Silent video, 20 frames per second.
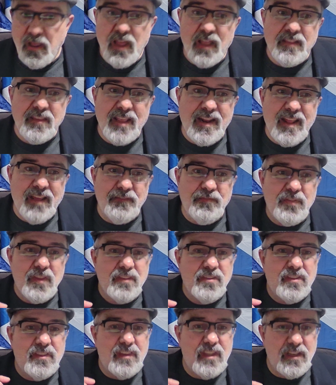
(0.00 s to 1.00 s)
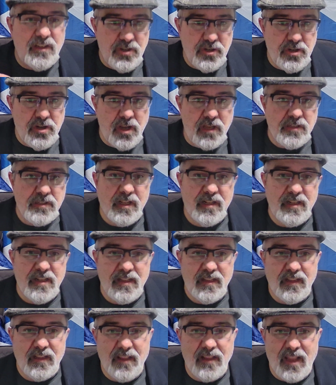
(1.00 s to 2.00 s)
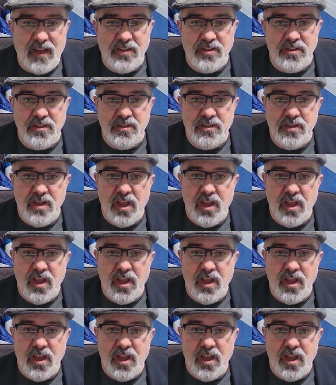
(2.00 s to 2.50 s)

that have digitized collections